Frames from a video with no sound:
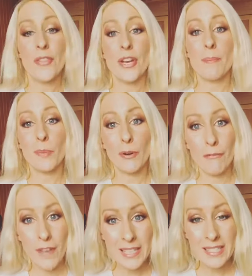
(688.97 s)
that are
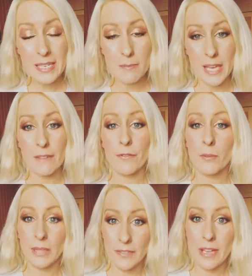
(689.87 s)
preventing me
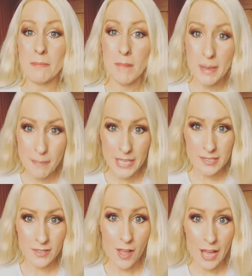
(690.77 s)
from living my
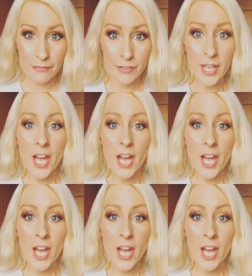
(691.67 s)
best life.